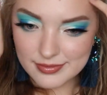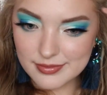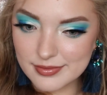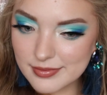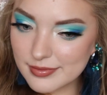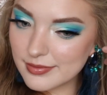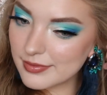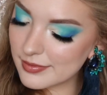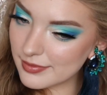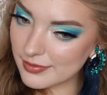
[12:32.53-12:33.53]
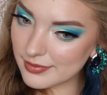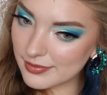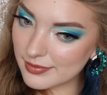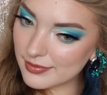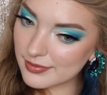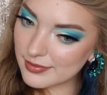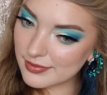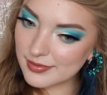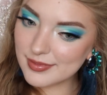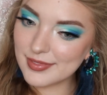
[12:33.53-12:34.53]
these earrings
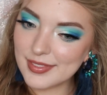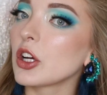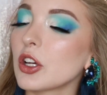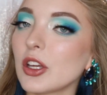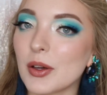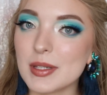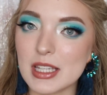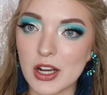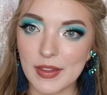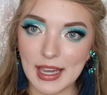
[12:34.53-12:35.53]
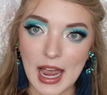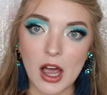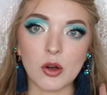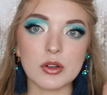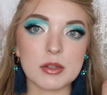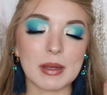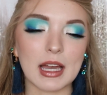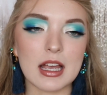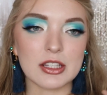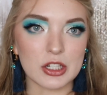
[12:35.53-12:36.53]
inspired go sit on the couch
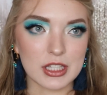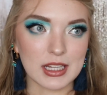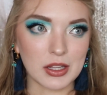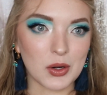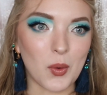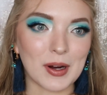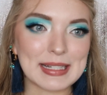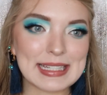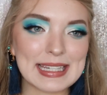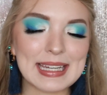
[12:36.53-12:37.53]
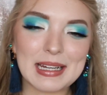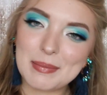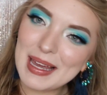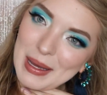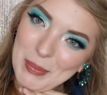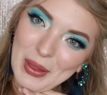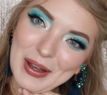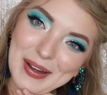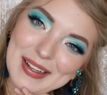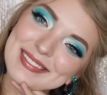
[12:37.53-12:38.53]
because you're still in quarantine makeup
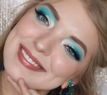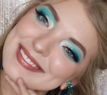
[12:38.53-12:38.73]
look.